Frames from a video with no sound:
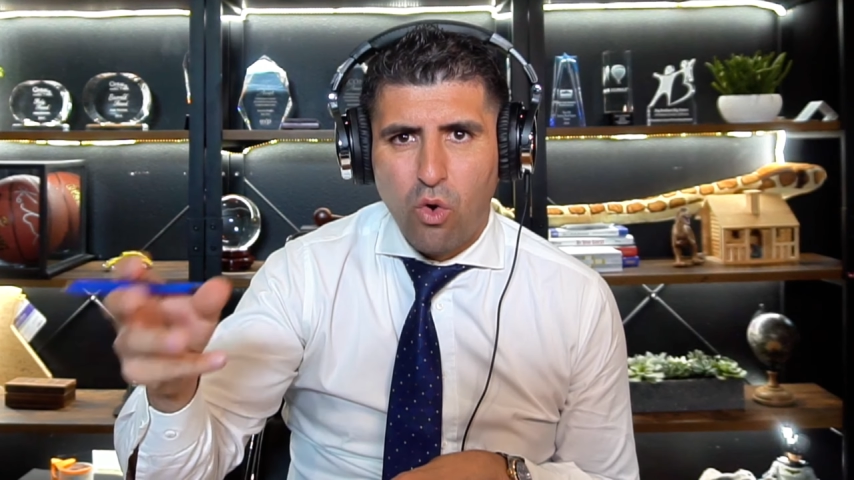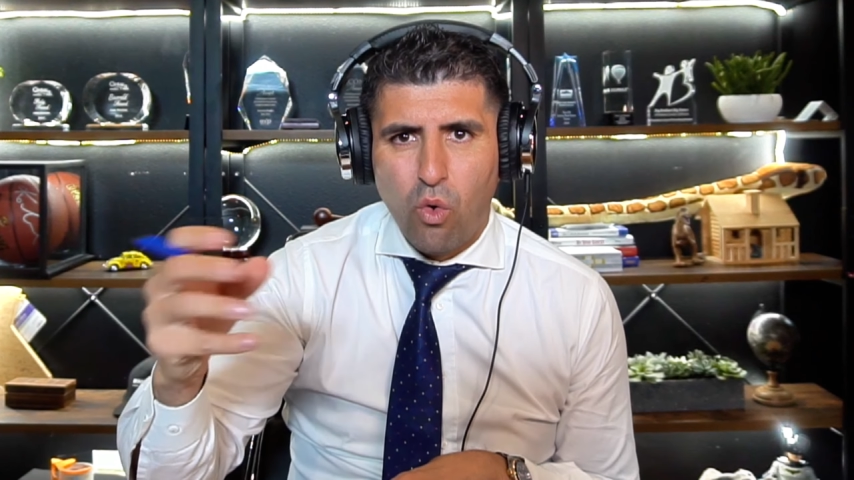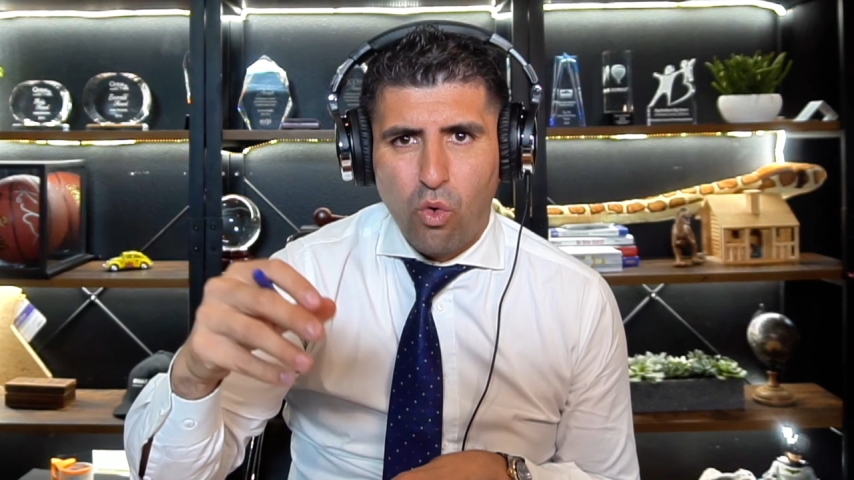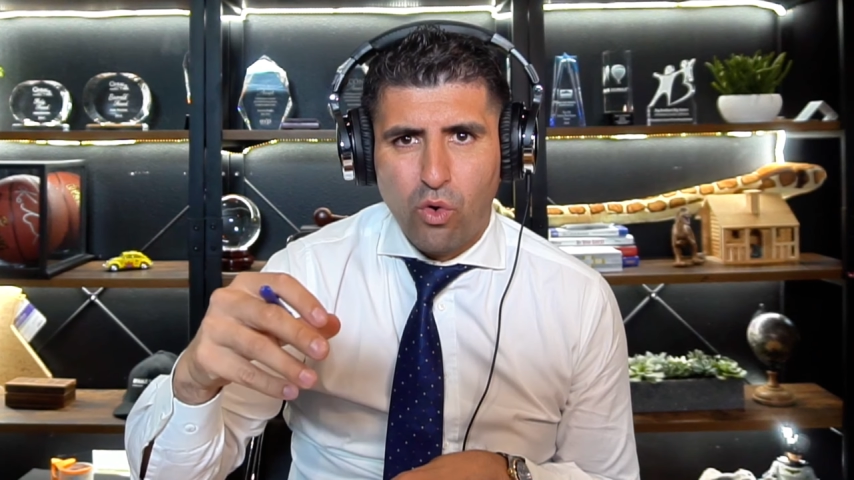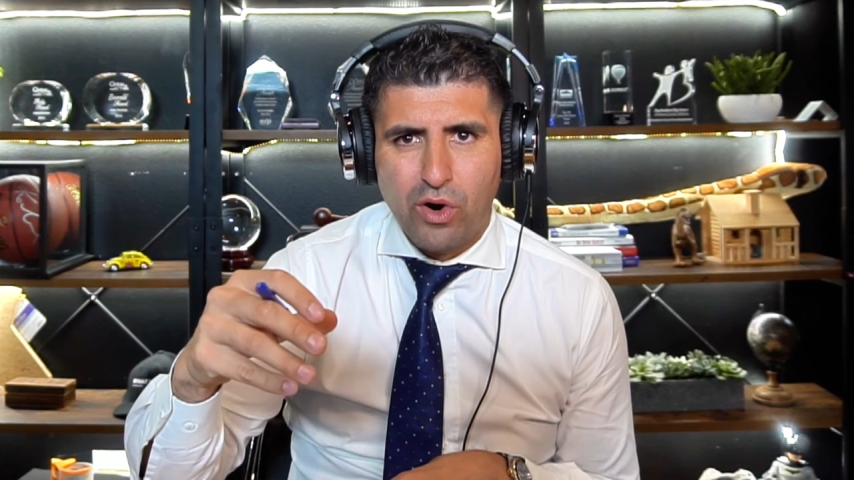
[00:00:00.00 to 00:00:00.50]

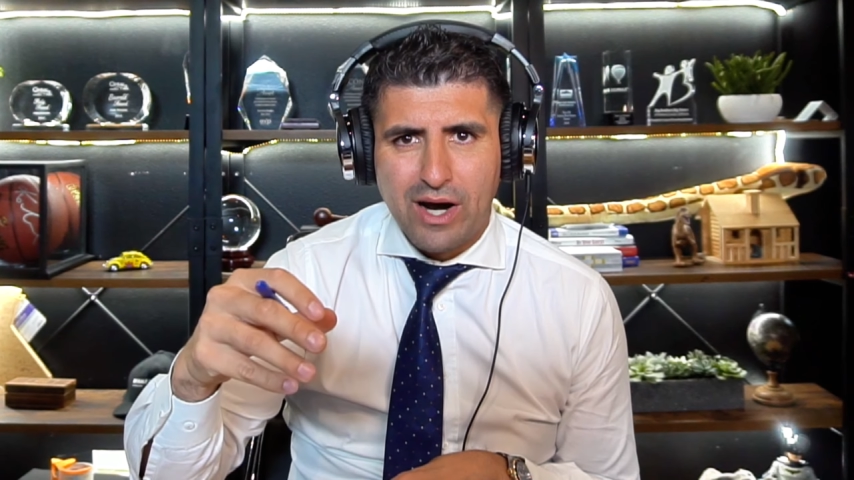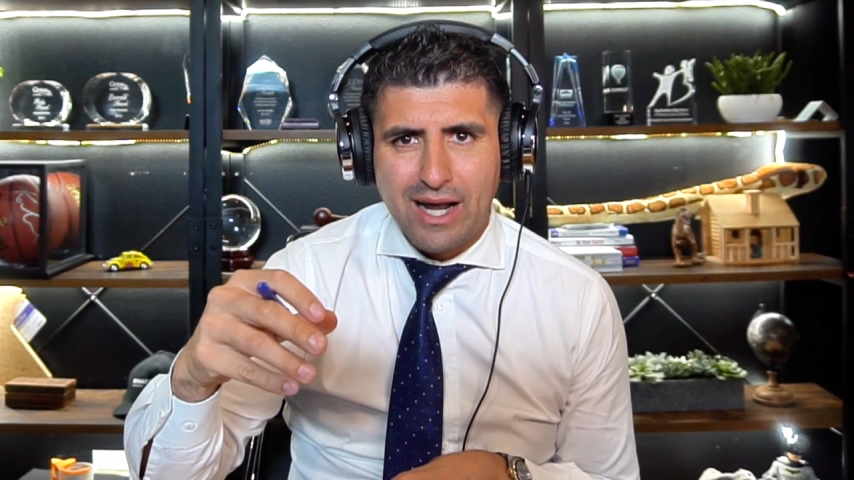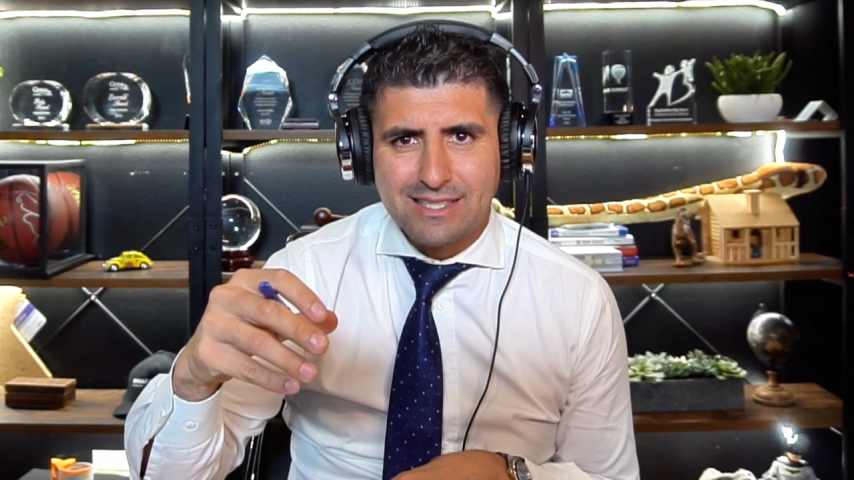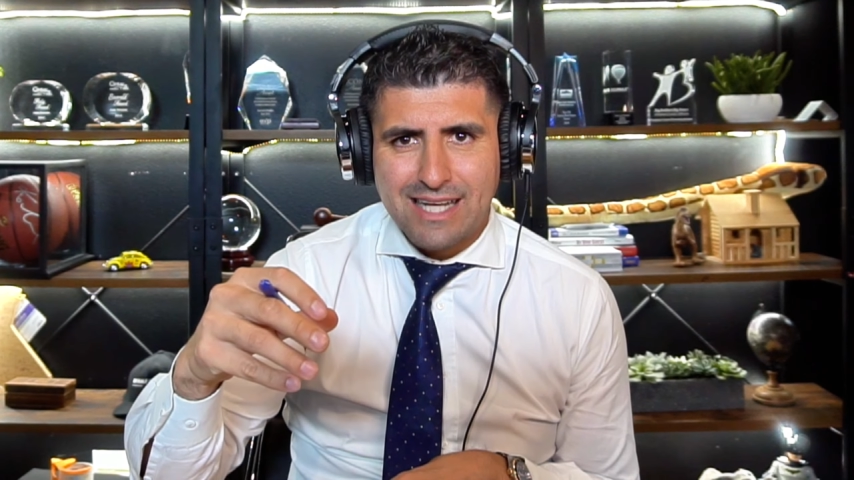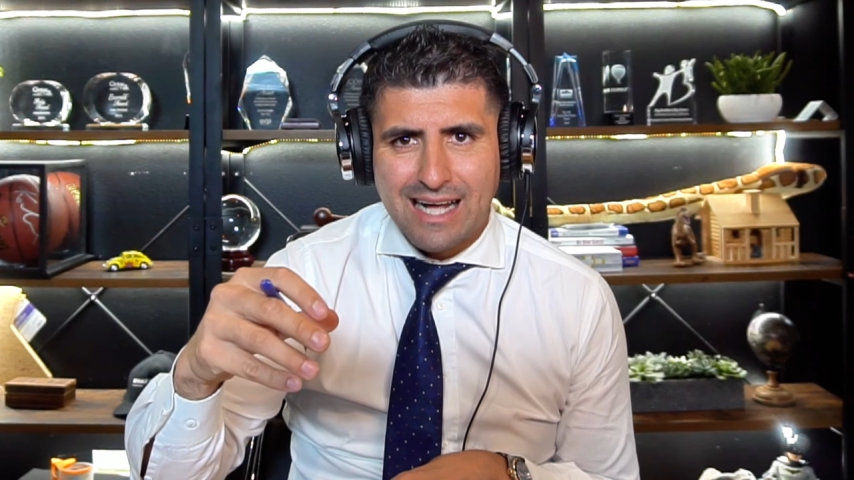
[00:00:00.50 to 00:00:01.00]
or
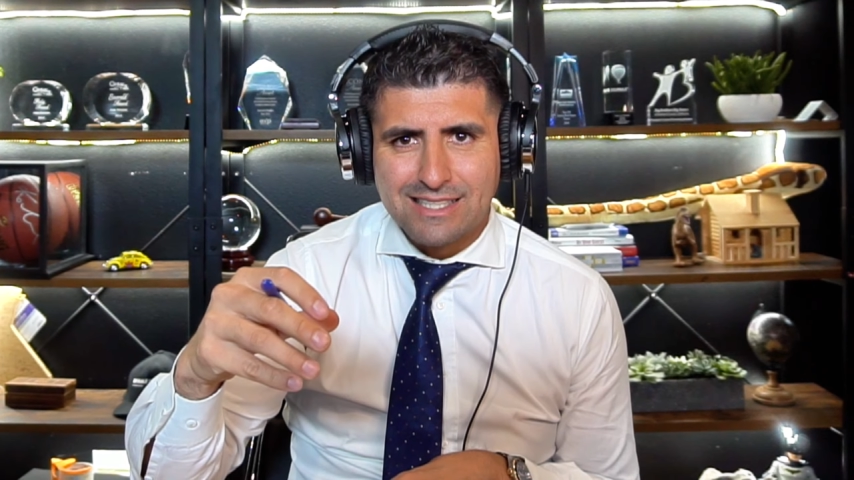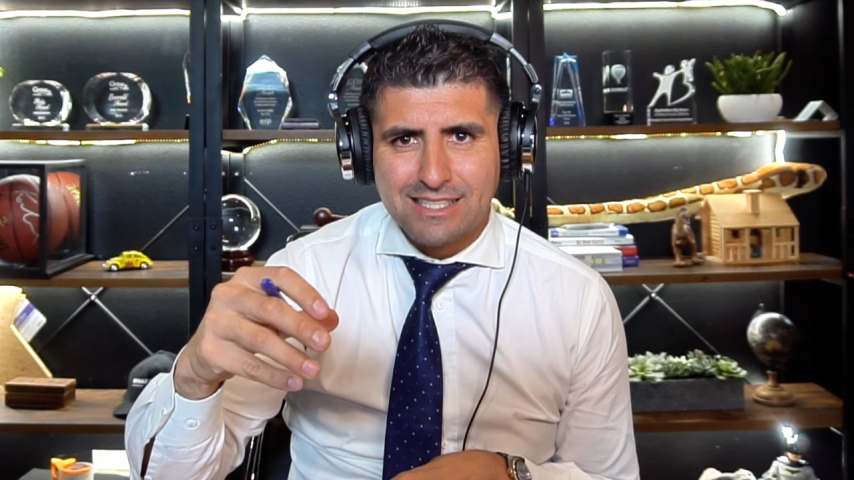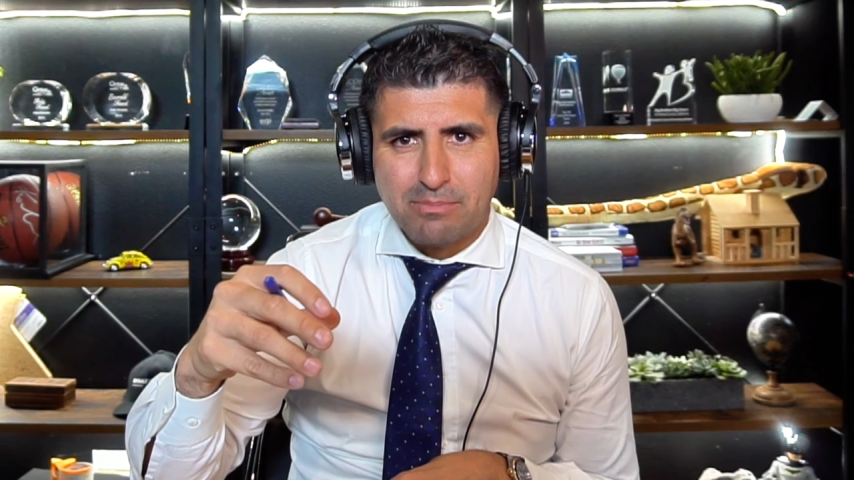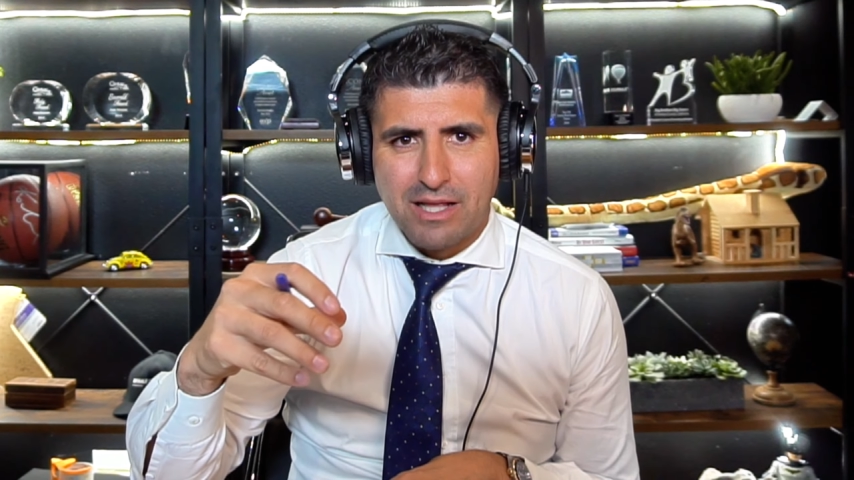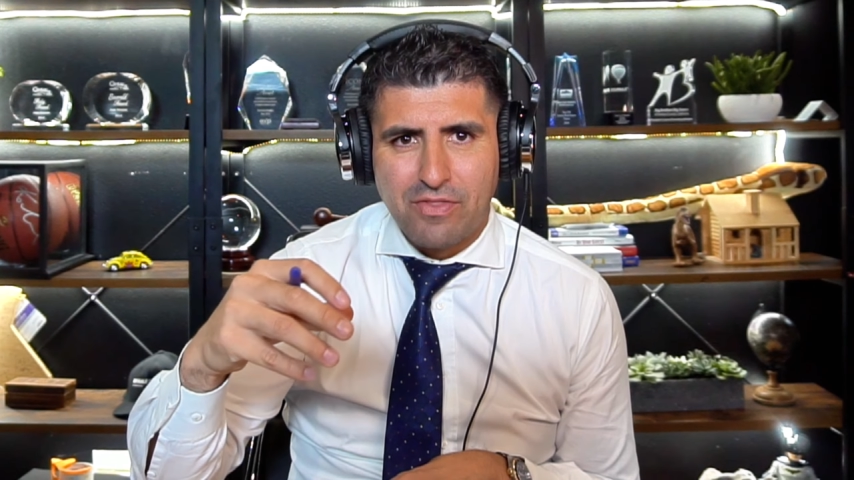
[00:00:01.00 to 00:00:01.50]
is that
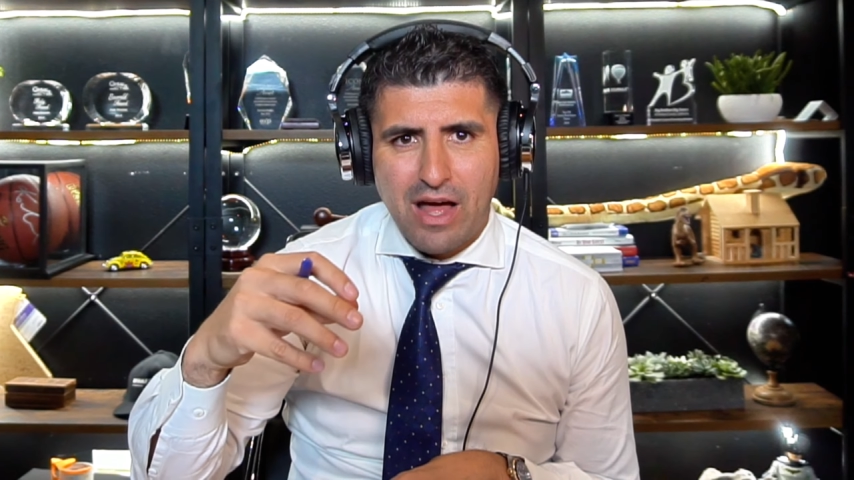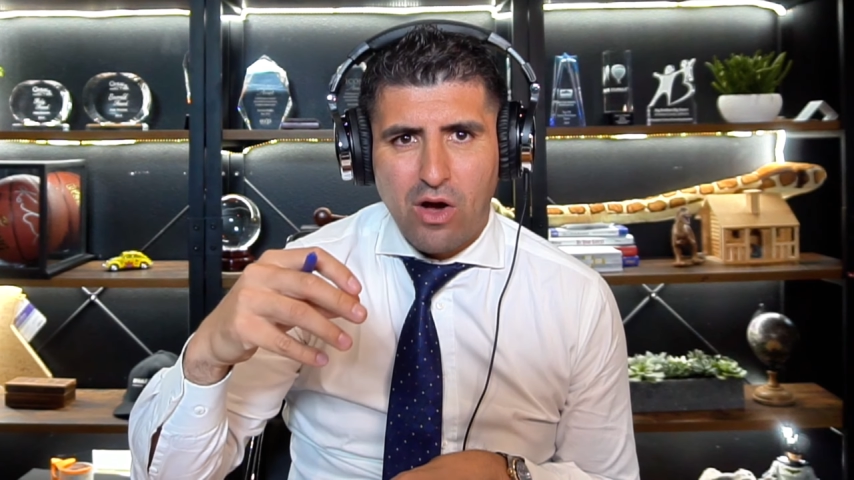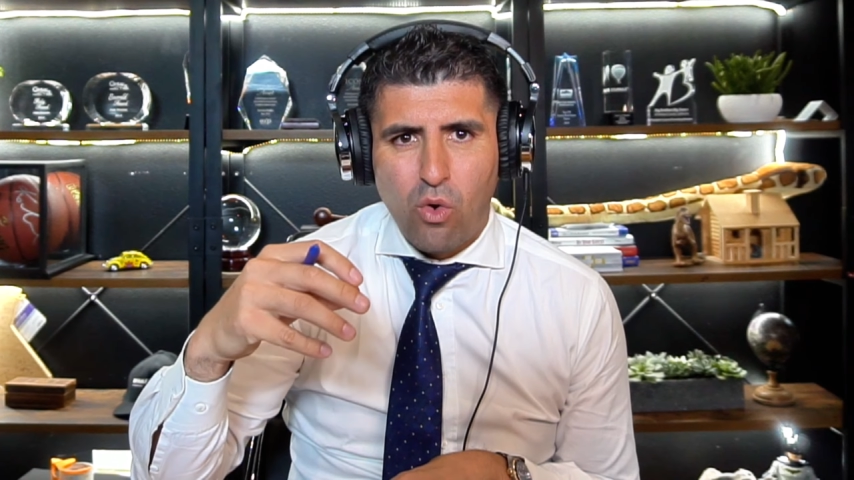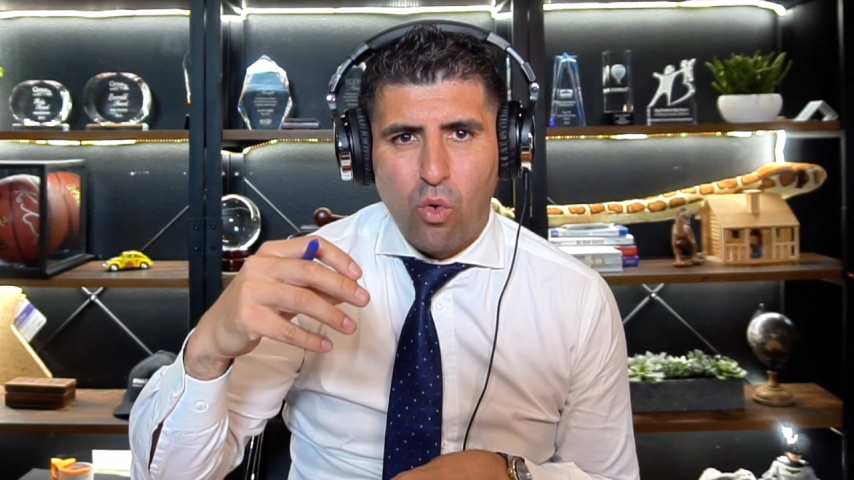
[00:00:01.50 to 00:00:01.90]
something that